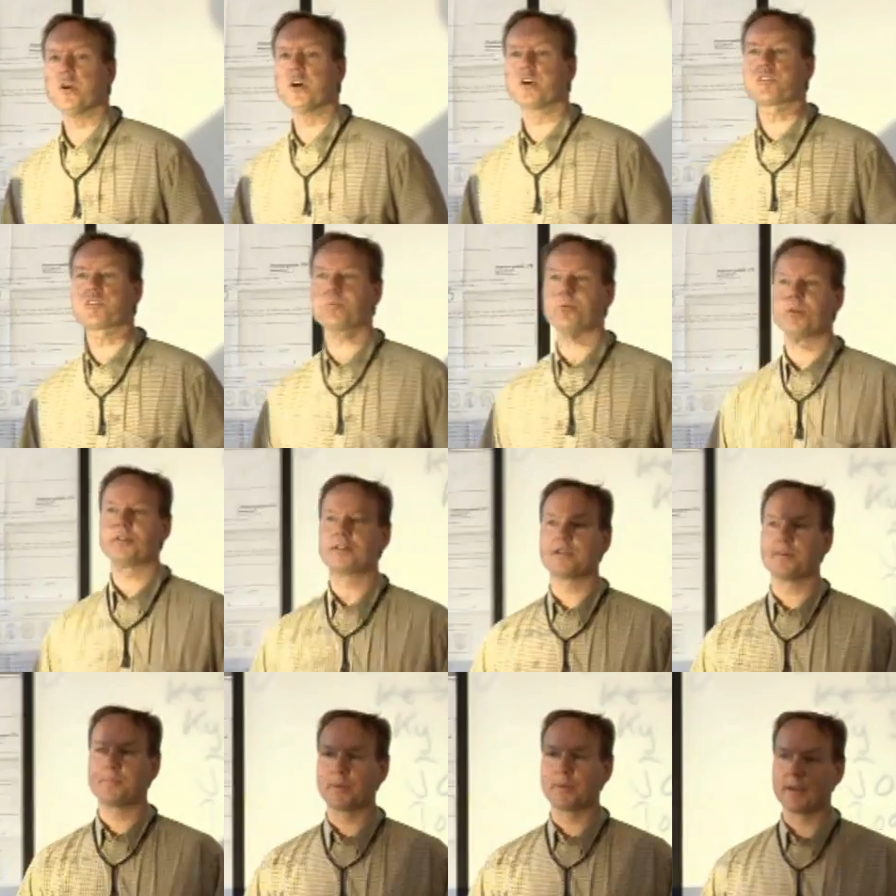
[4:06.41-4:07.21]
Who else
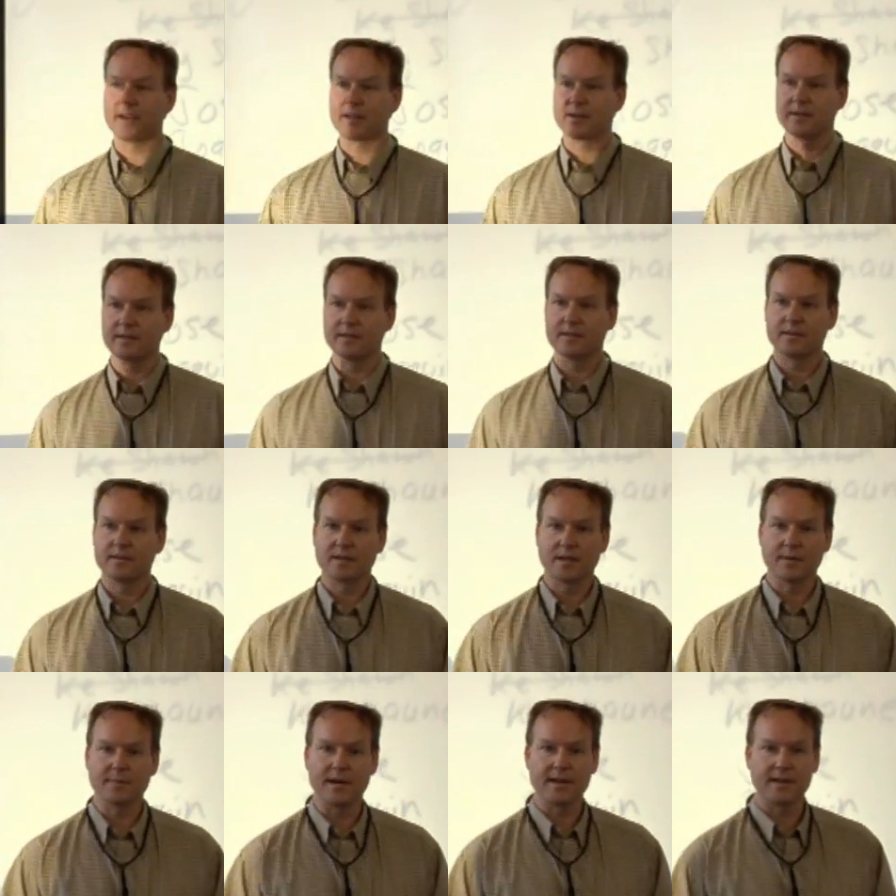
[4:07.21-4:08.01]
wants to play?
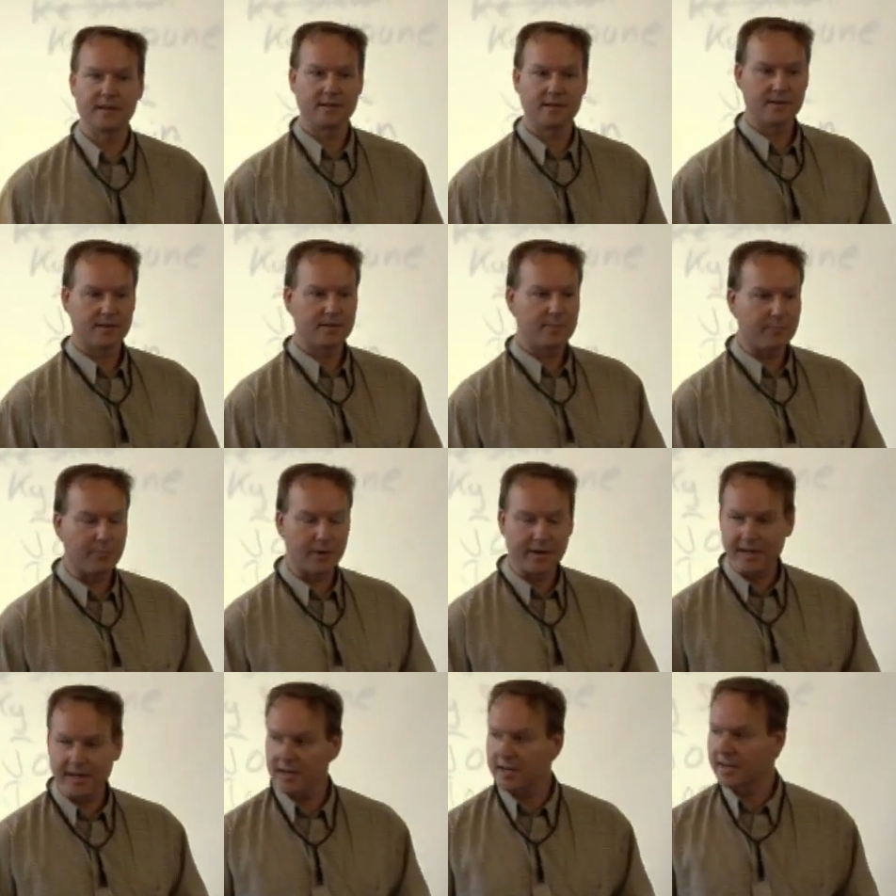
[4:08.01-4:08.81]
Come on.
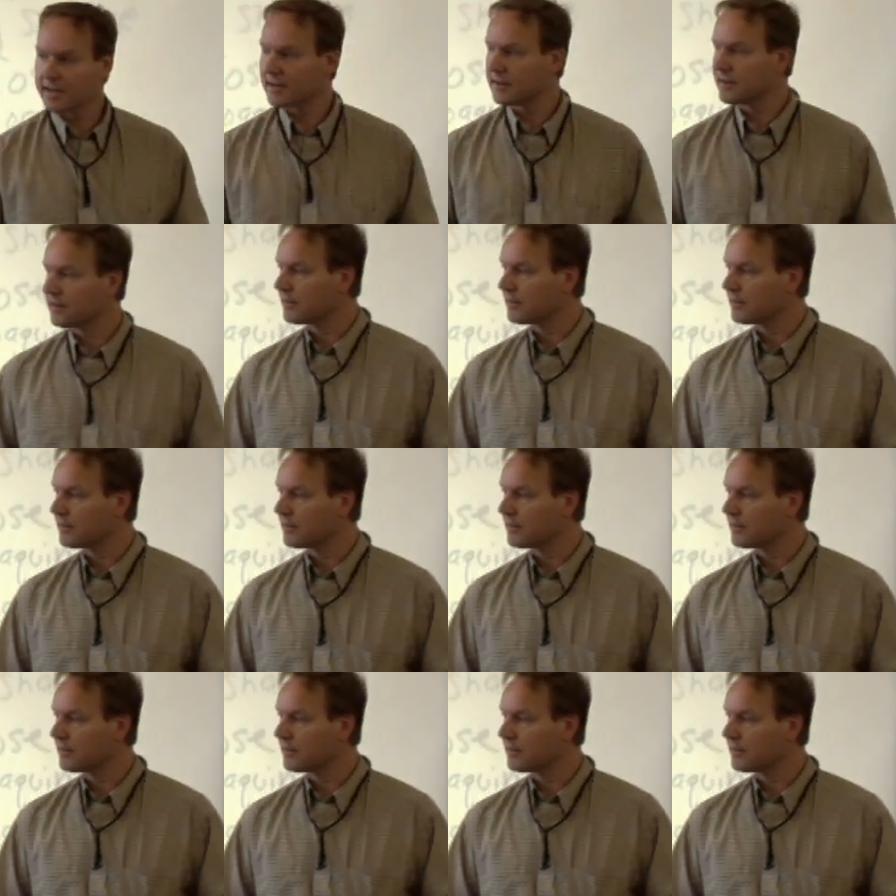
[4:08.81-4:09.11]
Bring it on.